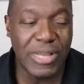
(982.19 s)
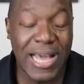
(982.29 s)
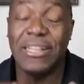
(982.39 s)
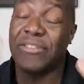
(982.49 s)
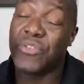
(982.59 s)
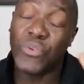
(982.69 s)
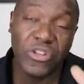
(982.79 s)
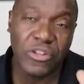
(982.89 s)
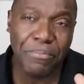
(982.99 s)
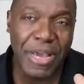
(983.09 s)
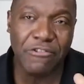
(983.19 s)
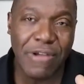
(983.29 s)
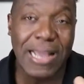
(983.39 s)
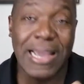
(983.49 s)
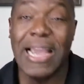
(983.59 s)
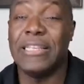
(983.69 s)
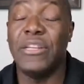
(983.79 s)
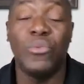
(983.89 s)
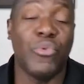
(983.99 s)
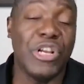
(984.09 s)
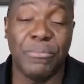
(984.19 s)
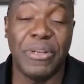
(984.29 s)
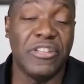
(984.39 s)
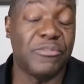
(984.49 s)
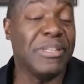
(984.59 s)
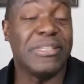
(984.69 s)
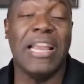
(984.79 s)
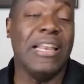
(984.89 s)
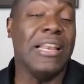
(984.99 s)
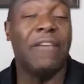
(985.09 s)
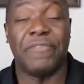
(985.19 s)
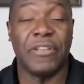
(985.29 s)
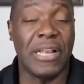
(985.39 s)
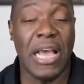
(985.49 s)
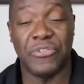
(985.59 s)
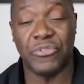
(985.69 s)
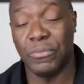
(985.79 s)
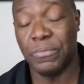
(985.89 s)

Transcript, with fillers: as soon as the bell rang, I didn't wait to be dismissed. I left the classroom.